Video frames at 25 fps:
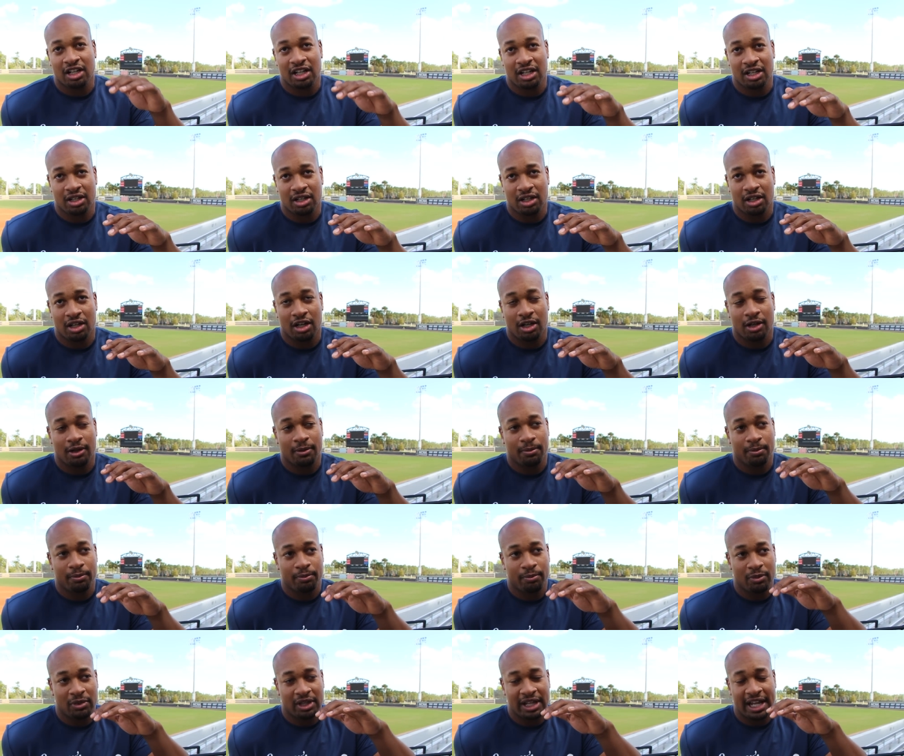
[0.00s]
in
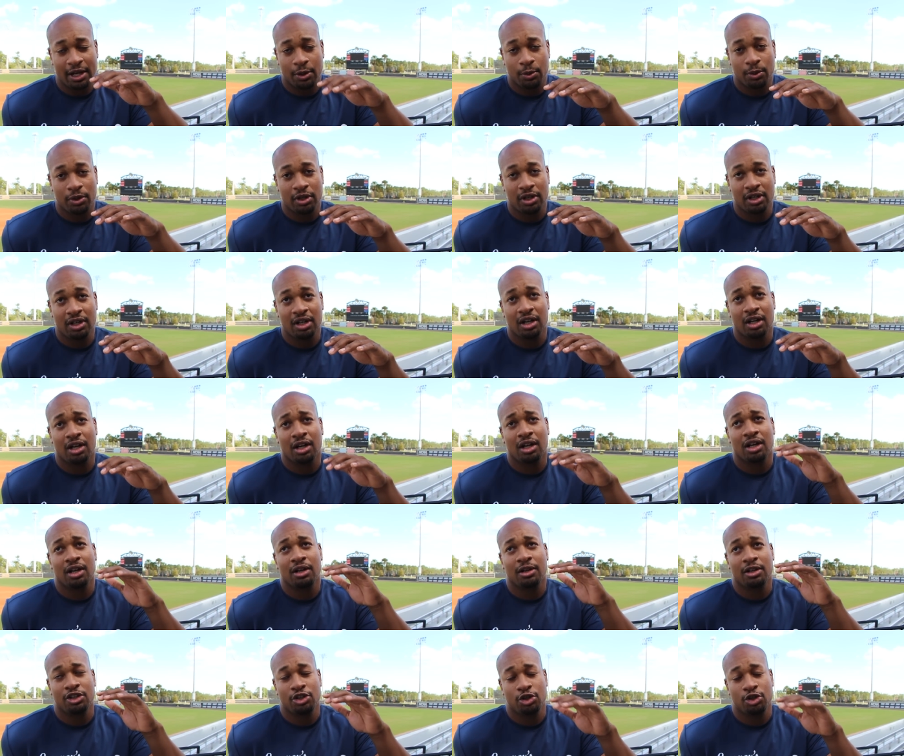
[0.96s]
um, Lakewood, uh,